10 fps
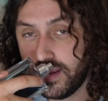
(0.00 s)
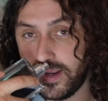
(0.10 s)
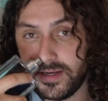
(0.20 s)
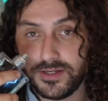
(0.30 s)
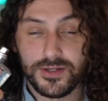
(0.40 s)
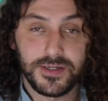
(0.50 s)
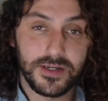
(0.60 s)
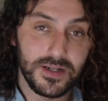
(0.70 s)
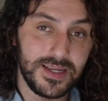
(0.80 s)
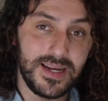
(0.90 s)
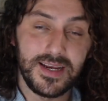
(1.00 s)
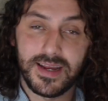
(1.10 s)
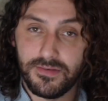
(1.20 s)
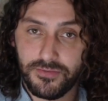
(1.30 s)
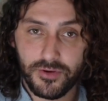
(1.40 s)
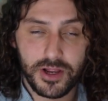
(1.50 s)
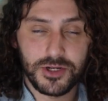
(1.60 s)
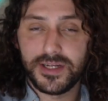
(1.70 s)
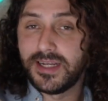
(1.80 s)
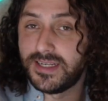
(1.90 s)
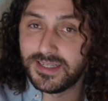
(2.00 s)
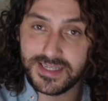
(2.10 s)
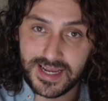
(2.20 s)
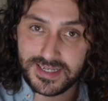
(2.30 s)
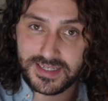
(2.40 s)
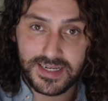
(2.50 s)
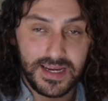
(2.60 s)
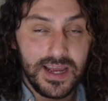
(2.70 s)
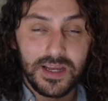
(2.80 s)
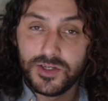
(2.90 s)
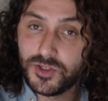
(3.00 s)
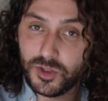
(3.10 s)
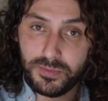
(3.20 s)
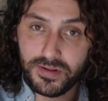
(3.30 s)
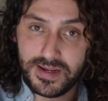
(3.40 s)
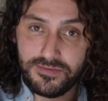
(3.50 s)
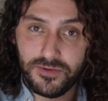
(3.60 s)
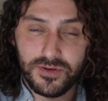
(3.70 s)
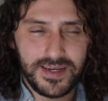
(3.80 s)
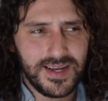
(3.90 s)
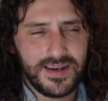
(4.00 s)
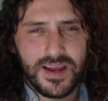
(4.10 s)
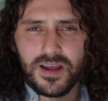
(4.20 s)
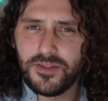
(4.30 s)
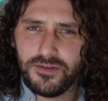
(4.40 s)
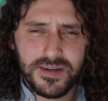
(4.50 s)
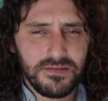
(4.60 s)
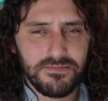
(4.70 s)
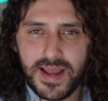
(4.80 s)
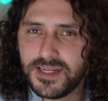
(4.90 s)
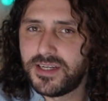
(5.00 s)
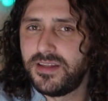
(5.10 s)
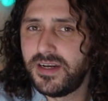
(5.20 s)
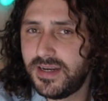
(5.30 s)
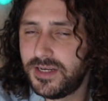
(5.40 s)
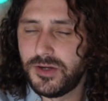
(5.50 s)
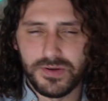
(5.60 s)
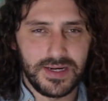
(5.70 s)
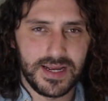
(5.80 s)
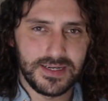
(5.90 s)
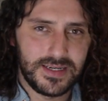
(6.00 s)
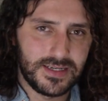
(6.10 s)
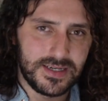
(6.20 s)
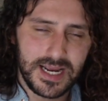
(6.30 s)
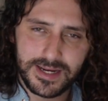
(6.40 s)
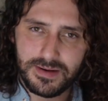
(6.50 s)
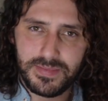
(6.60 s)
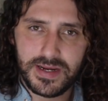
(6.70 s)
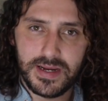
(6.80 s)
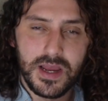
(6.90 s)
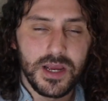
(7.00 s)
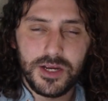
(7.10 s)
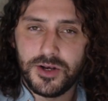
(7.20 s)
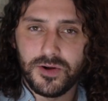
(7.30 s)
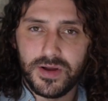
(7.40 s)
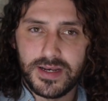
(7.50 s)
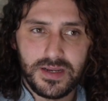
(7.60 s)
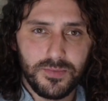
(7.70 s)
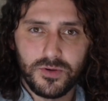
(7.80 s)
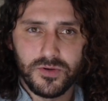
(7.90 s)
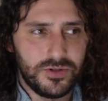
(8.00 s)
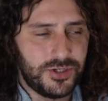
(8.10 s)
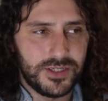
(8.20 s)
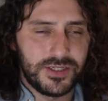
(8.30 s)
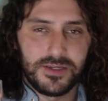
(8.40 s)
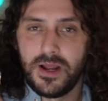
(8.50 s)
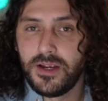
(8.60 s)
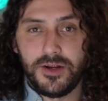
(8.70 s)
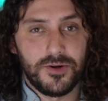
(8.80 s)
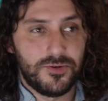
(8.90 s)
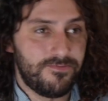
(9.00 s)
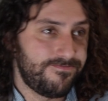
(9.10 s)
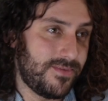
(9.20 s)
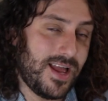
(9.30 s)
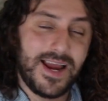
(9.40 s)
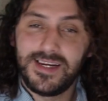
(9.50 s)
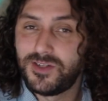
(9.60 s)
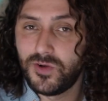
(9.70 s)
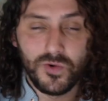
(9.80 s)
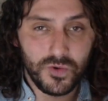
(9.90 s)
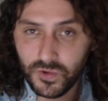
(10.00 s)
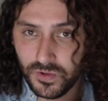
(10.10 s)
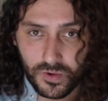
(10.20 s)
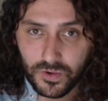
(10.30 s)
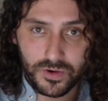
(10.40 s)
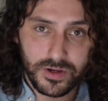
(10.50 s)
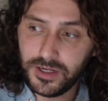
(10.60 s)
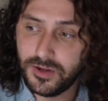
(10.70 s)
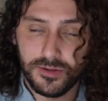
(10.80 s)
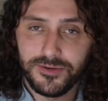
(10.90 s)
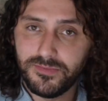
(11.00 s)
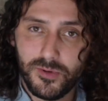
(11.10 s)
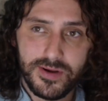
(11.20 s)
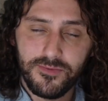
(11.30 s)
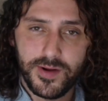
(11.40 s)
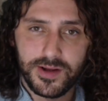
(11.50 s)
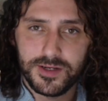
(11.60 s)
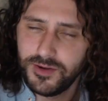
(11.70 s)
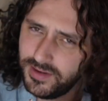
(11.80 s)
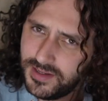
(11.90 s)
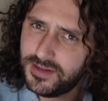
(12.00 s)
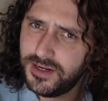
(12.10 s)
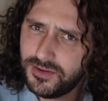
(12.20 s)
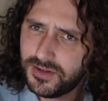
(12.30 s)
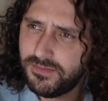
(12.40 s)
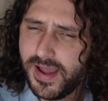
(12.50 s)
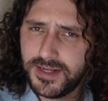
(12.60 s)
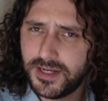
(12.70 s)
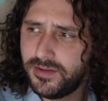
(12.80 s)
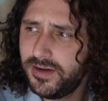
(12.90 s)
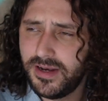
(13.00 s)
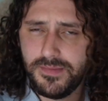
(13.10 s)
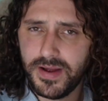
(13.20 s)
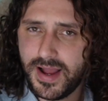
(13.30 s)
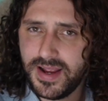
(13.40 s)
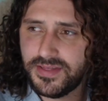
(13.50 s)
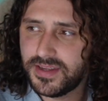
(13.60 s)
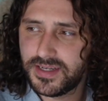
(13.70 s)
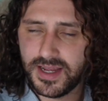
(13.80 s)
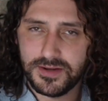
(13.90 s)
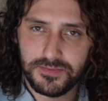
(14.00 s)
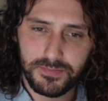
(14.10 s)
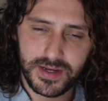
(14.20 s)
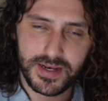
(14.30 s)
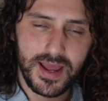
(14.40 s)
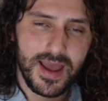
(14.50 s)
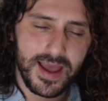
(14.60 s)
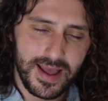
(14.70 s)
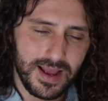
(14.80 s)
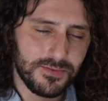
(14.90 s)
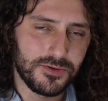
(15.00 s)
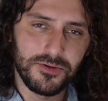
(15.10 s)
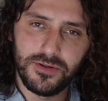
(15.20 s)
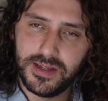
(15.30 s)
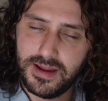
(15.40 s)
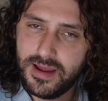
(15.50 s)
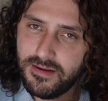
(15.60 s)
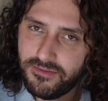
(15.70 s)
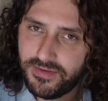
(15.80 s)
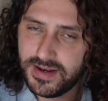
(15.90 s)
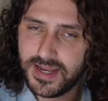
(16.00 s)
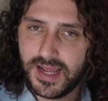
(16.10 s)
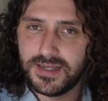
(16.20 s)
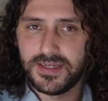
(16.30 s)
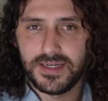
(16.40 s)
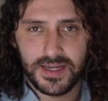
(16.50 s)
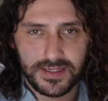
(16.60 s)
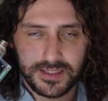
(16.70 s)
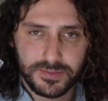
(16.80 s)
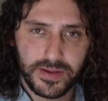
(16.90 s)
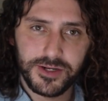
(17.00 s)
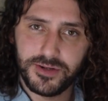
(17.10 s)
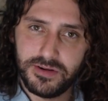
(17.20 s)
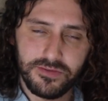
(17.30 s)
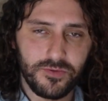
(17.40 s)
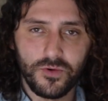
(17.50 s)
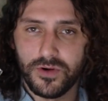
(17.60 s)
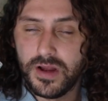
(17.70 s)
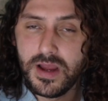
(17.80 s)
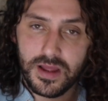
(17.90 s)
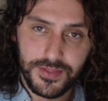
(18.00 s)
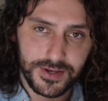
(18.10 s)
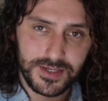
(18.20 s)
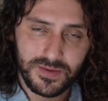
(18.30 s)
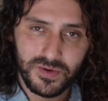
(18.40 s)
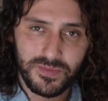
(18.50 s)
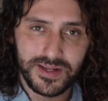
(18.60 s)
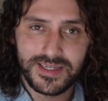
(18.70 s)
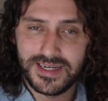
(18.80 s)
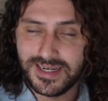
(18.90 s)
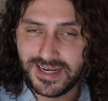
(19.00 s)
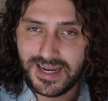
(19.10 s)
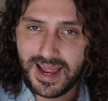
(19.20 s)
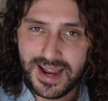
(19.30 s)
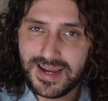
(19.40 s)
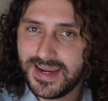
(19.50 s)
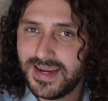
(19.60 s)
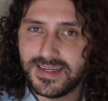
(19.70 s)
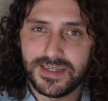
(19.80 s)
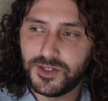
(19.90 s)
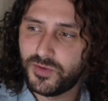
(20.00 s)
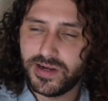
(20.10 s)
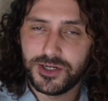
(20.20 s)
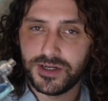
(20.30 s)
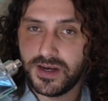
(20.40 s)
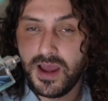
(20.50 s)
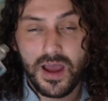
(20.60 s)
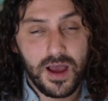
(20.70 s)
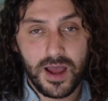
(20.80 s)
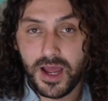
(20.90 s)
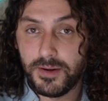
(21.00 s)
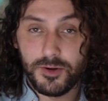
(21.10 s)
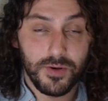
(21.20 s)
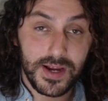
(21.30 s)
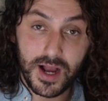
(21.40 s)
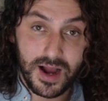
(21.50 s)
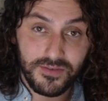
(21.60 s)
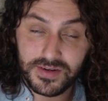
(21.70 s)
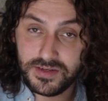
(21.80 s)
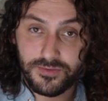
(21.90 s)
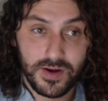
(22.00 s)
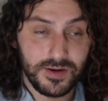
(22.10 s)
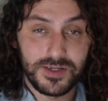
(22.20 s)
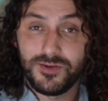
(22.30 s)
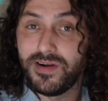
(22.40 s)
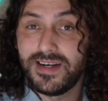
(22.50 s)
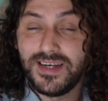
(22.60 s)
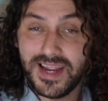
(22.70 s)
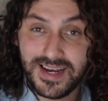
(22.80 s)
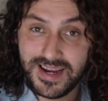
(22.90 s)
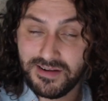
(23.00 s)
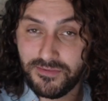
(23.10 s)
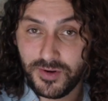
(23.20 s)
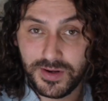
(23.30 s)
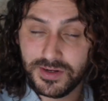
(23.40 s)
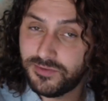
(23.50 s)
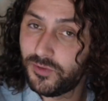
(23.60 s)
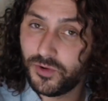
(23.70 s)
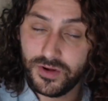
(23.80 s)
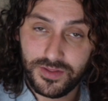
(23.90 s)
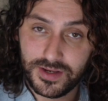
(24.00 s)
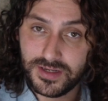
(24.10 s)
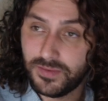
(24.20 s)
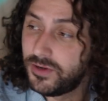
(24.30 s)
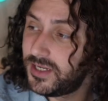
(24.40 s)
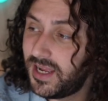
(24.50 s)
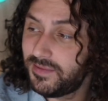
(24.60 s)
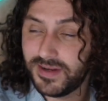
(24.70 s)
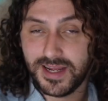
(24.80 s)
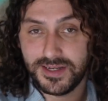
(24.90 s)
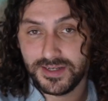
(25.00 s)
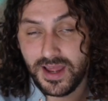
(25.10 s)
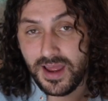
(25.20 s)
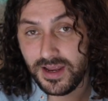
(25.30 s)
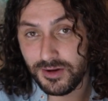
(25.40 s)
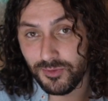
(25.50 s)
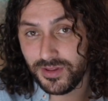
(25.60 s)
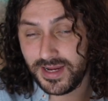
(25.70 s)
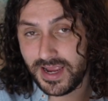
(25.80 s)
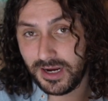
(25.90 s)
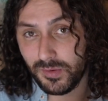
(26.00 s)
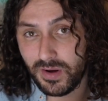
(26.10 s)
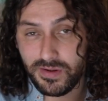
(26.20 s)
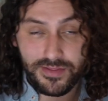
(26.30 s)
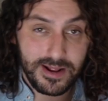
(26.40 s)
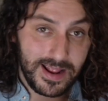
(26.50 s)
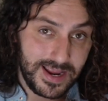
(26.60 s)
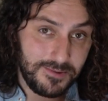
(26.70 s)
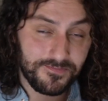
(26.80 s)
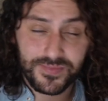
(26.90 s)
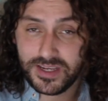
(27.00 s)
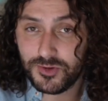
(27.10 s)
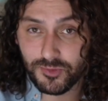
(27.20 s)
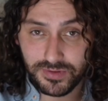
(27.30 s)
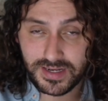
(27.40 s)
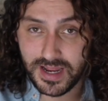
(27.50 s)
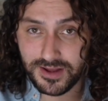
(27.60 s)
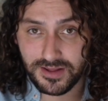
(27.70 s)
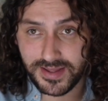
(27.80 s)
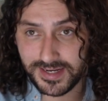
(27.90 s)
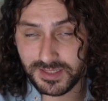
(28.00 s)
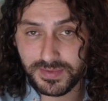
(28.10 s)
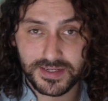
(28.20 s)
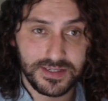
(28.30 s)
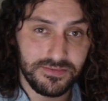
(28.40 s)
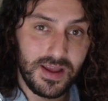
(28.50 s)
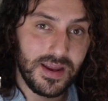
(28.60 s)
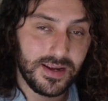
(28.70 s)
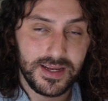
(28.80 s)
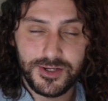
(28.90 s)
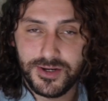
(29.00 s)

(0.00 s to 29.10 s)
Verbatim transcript: It is just clean and fresh. It's zesty, so playful, yet there is a masculinity to it guys. It's not going to be, you know, a typical just, you know, high school or, you know, little boy fragrance. There is, you know, some masculinity behind this guys, but absolutely fantastic guys, especially for the summer months in any high heat situation. Uh, great office fragrance, great date night fragrance for the summertime guys. You really can't go wrong with it, and it's really not all that expensive guys.